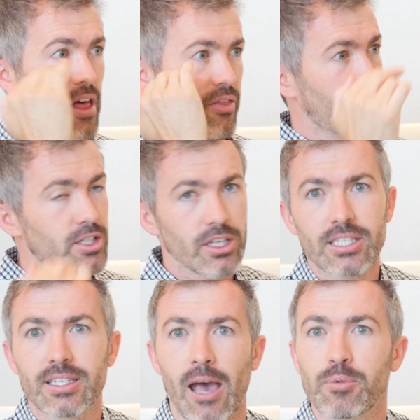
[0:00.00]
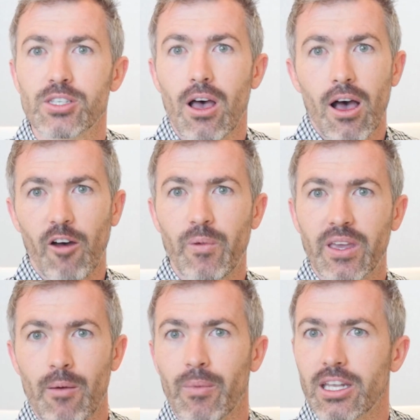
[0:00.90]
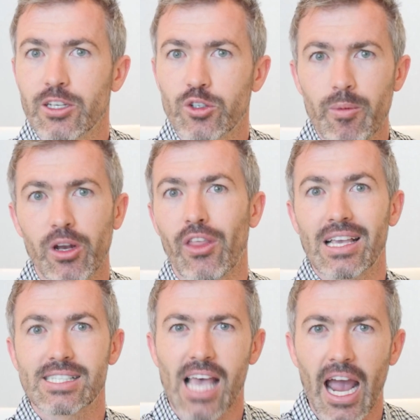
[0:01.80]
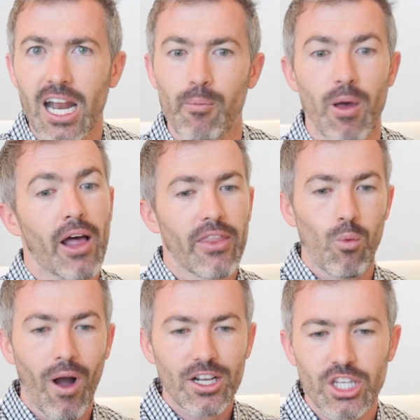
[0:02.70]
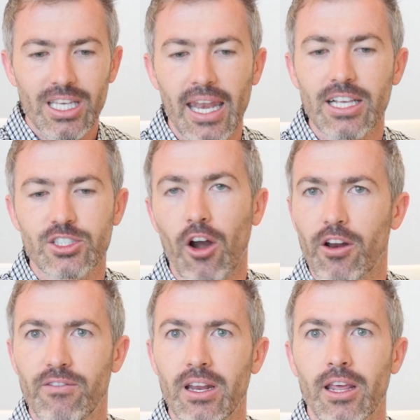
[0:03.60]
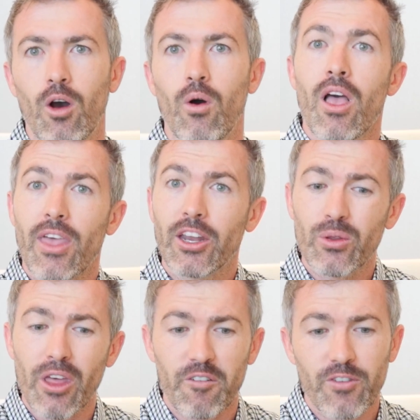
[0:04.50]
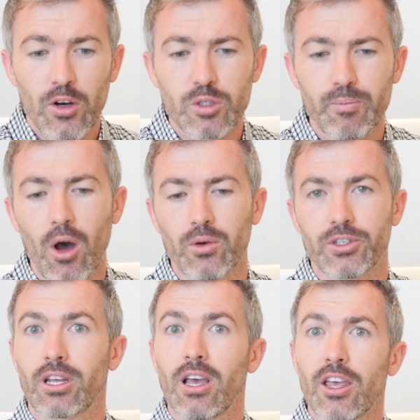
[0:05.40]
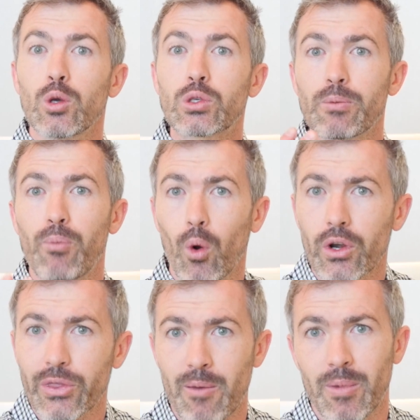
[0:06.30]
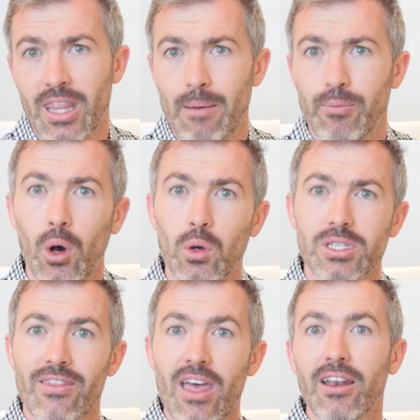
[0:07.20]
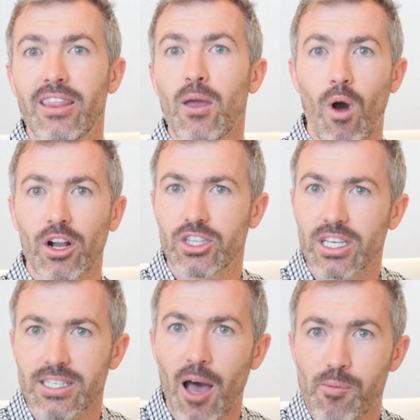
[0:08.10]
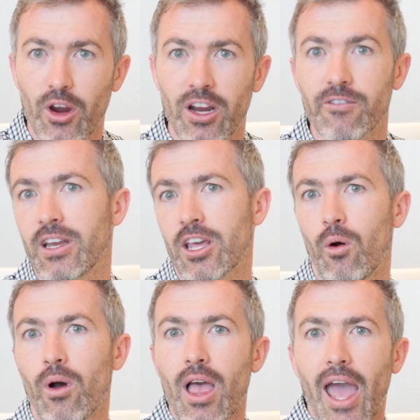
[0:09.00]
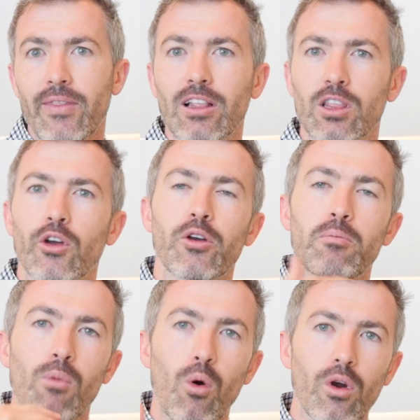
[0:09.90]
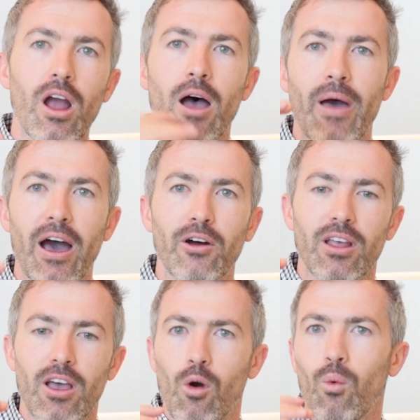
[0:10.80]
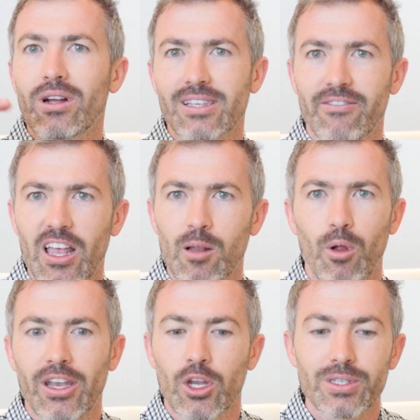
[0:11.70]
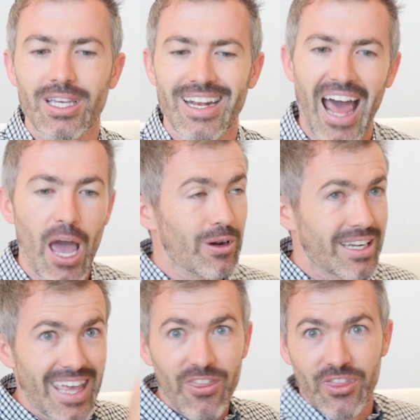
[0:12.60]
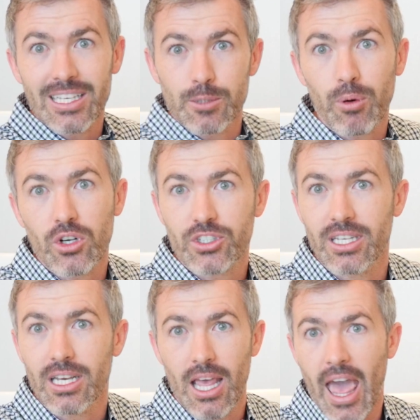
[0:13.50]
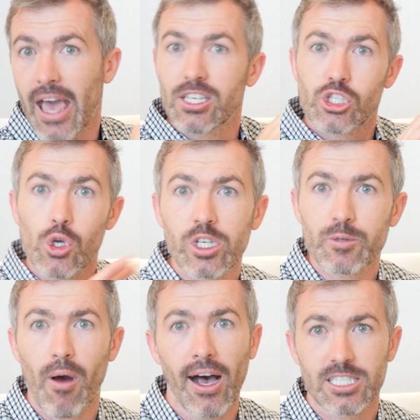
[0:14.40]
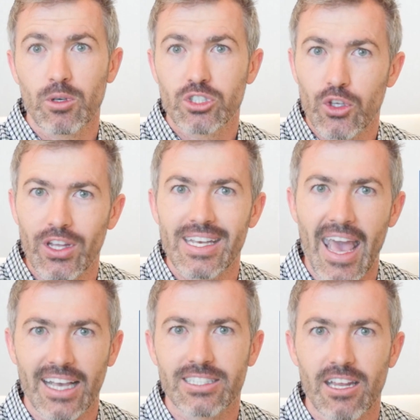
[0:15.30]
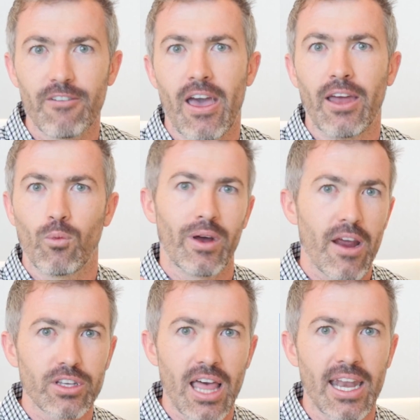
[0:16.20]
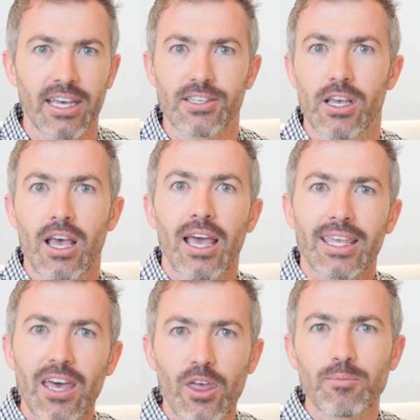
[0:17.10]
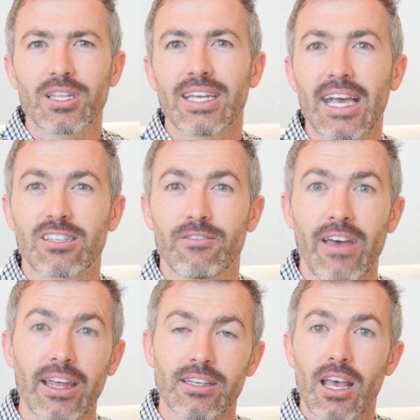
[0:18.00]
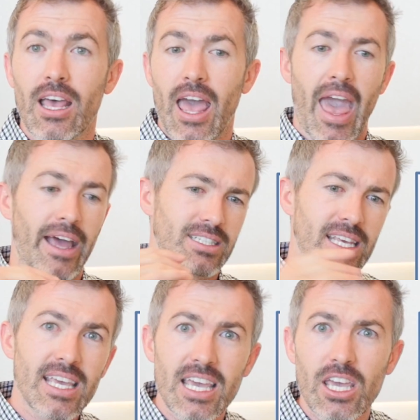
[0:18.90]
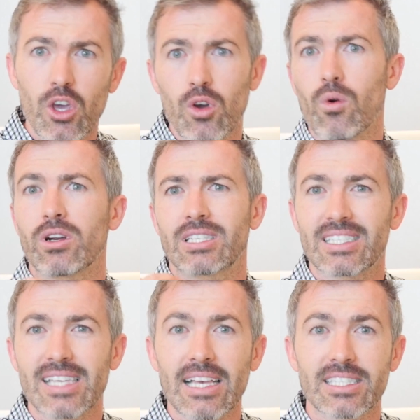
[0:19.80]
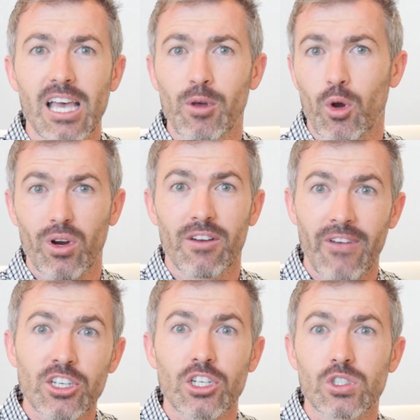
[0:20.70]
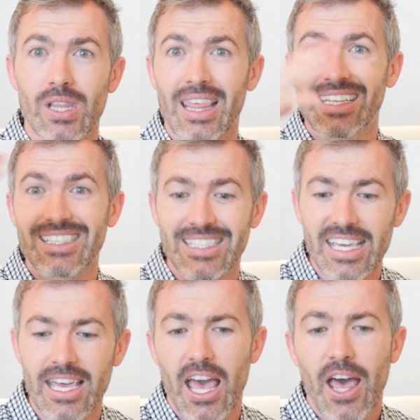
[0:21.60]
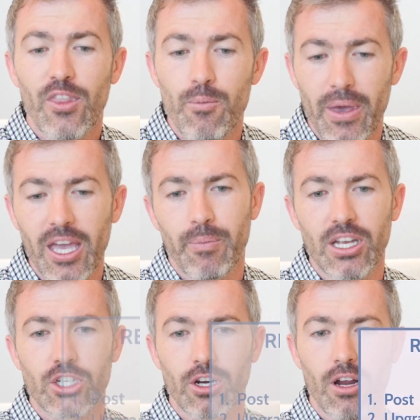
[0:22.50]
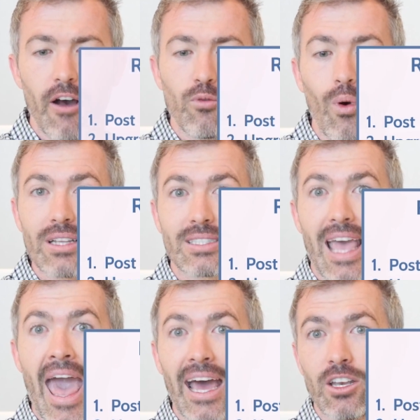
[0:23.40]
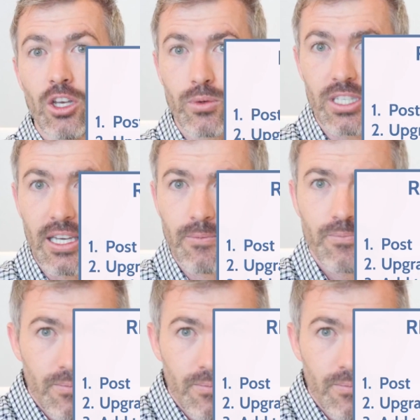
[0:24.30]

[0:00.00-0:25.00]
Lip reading: These are the steps of becoming a distributor. They sign up, they watch the Getting Started video, they do their first post, you support them in that post, and then they watch this upgraded video, and they learn more about what's available at Nu Skin. And I would get this person as soon as possible to the next event, whenever that is. Get them to the next event at TEU or a Success Summit or a convention so that they can see the big picture of what's at Nu Skin.